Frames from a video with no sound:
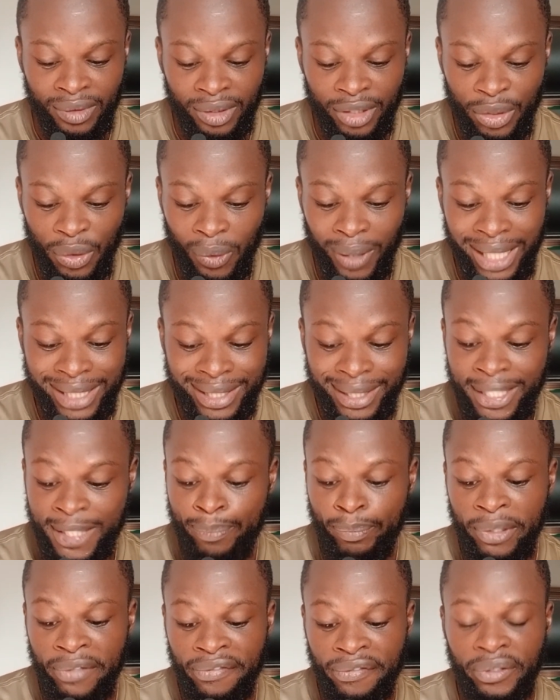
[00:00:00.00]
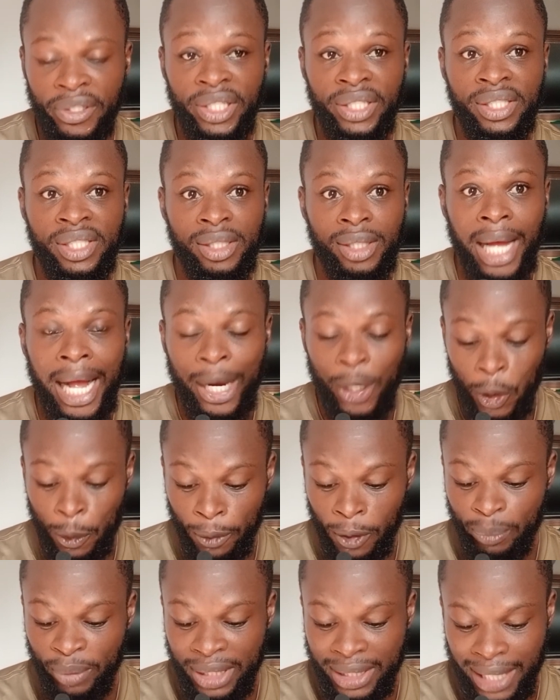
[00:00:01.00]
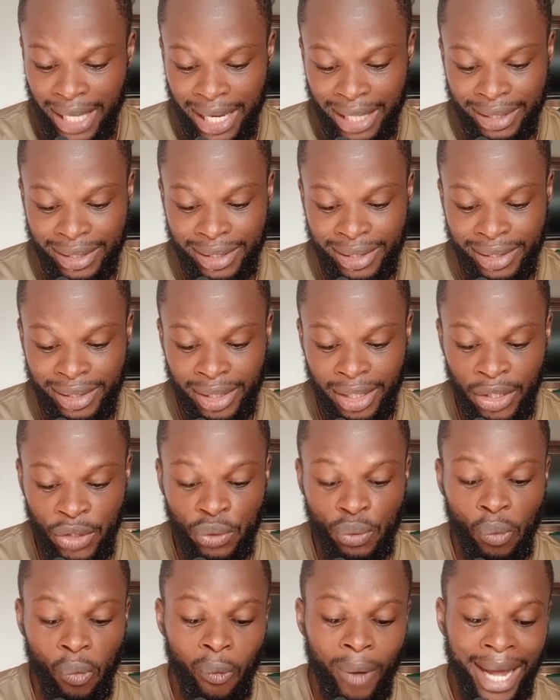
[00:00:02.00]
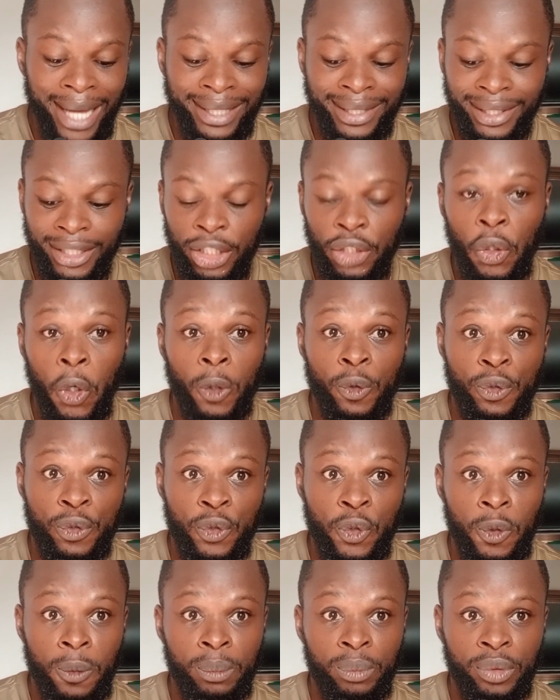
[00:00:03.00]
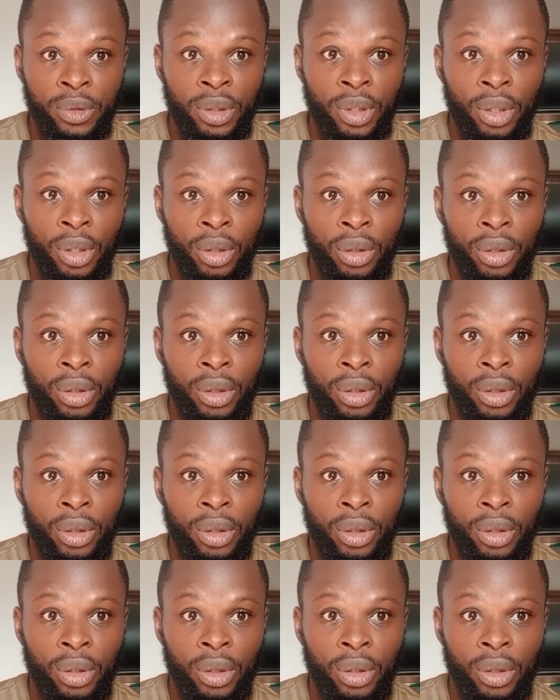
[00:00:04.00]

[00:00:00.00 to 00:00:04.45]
you know, as its beverage, Alomo bitters is widely consumed